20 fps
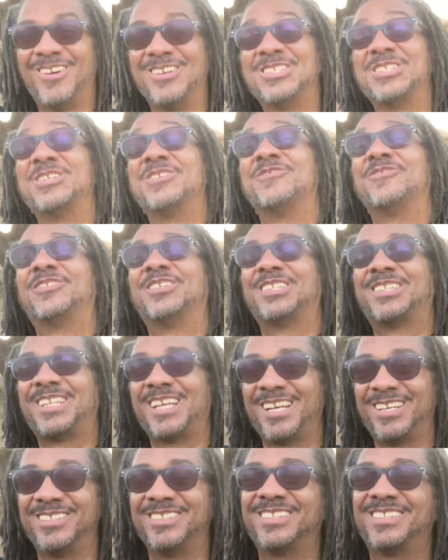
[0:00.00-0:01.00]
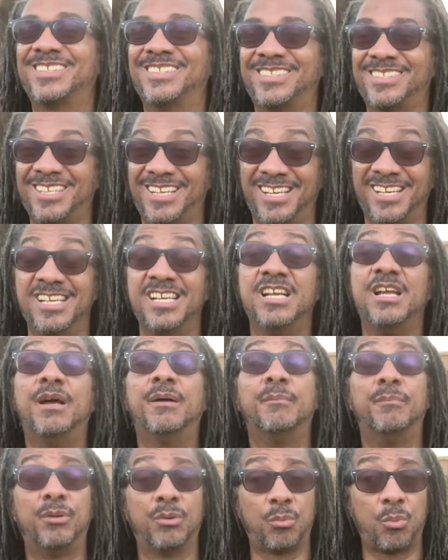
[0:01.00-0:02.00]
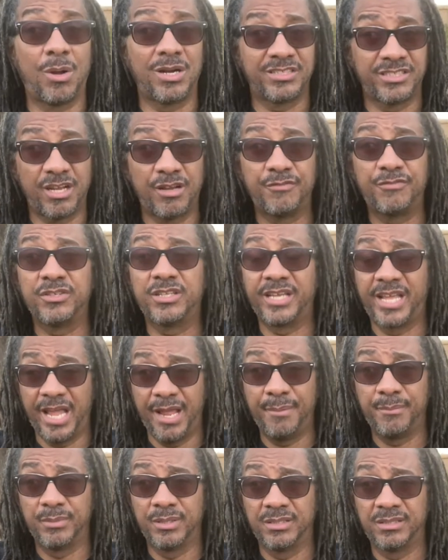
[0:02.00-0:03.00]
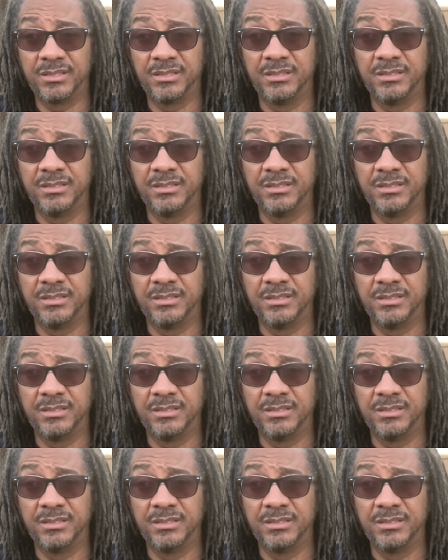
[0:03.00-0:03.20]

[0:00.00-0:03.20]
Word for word: in the 5th house is, but watch out for the gambling.